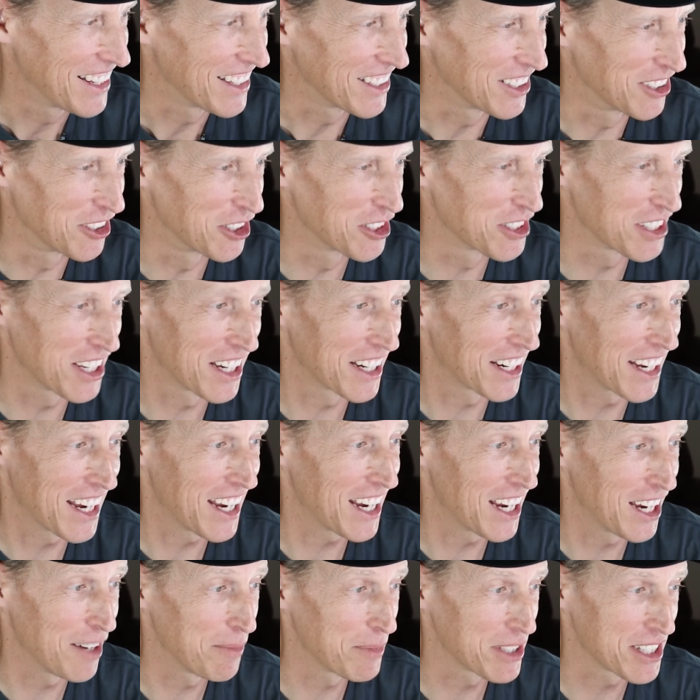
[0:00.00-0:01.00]
Lue's like,
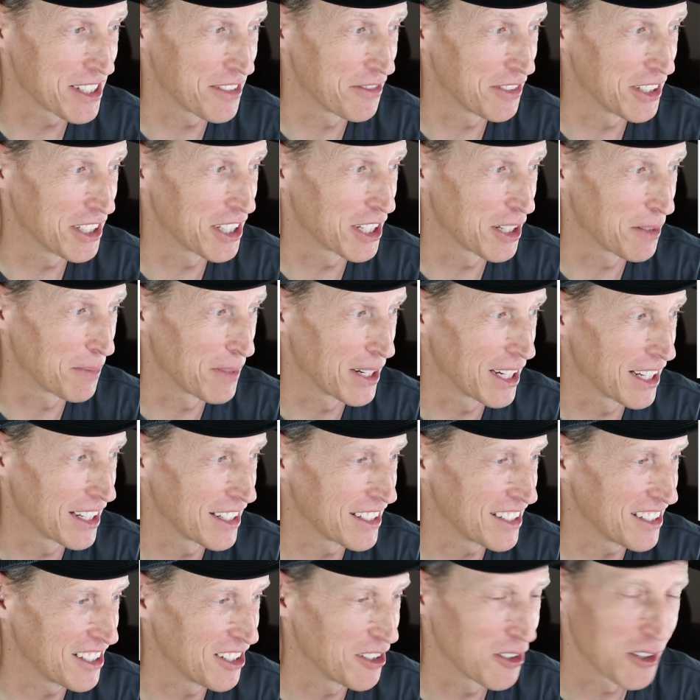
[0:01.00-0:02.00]
hey, I'm a civilian,
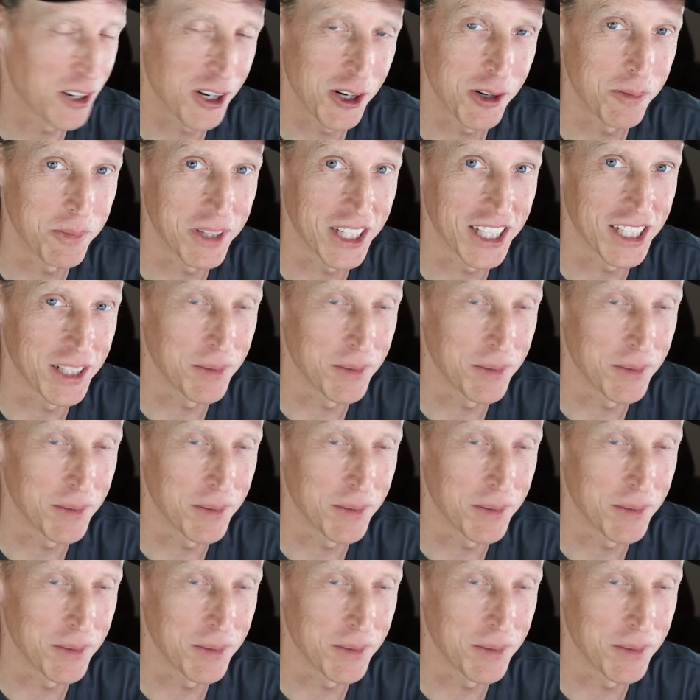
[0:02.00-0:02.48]
man. You don't owe me